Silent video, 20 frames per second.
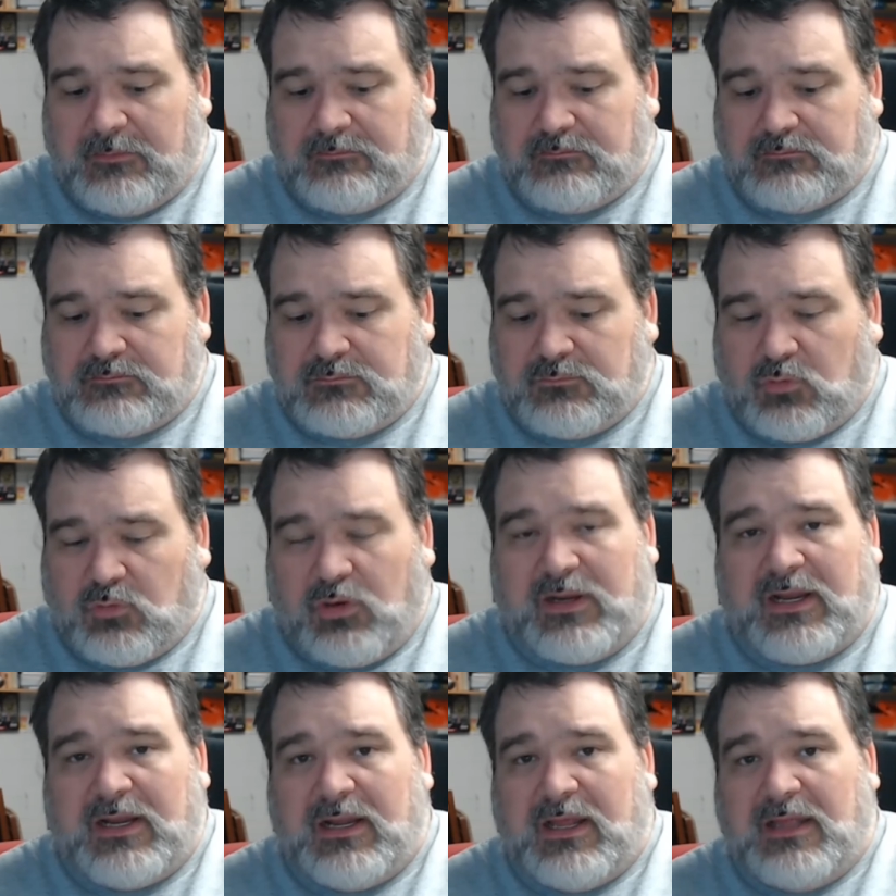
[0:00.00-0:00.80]

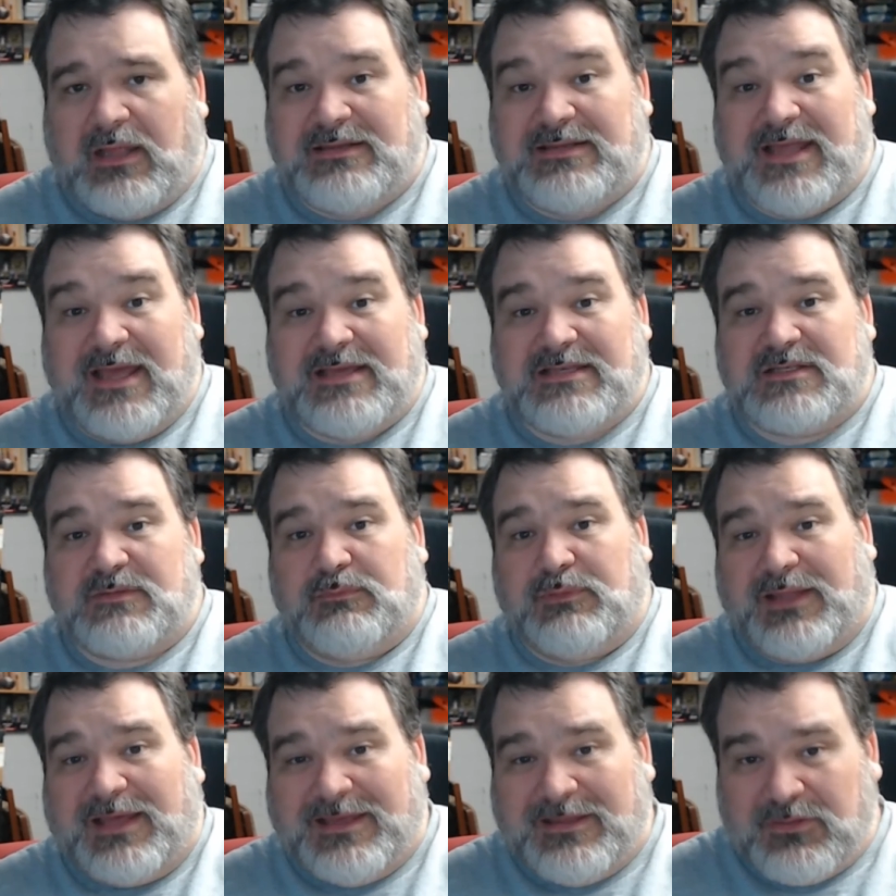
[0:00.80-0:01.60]
working on Days of
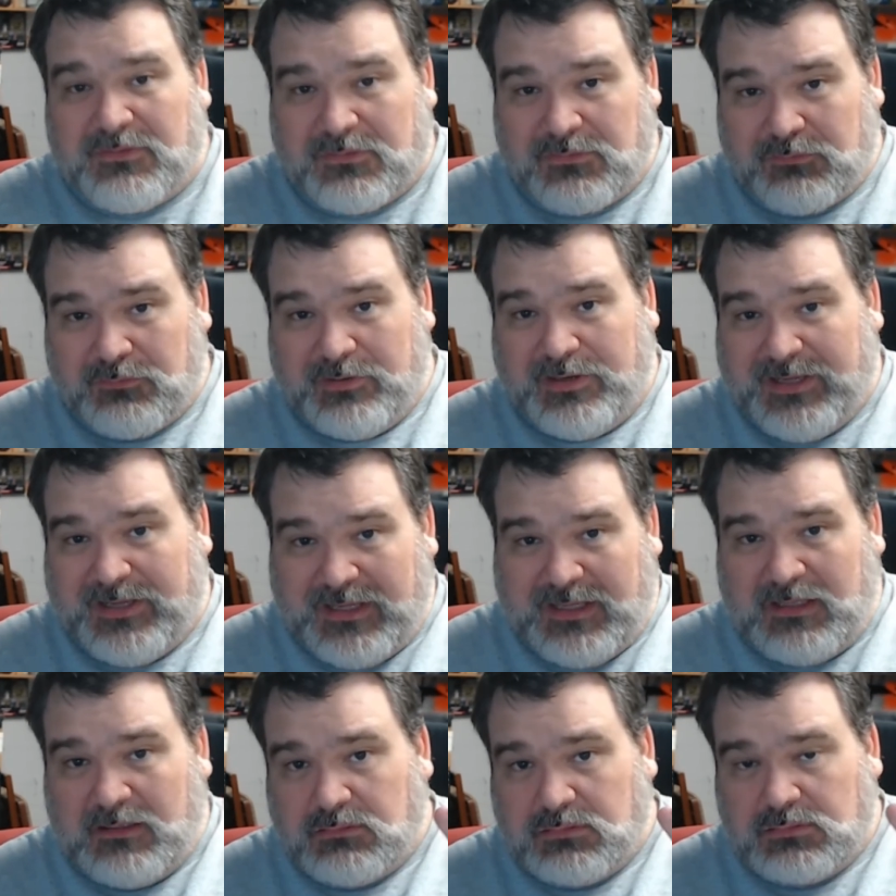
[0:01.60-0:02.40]
Blight
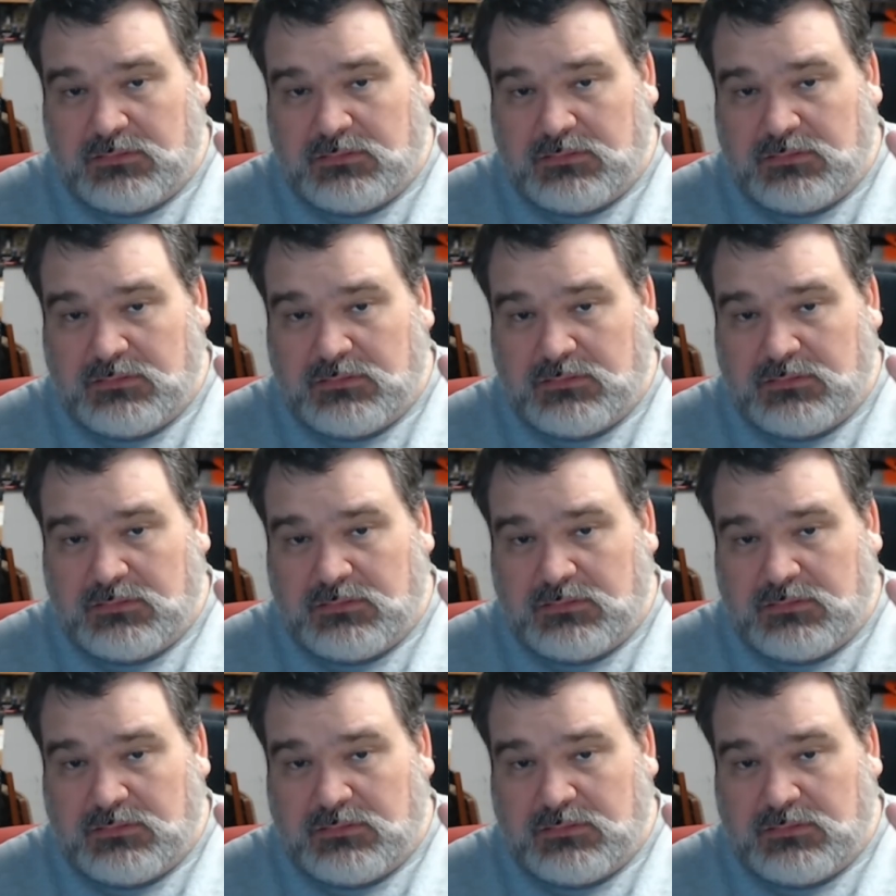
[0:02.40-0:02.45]
3,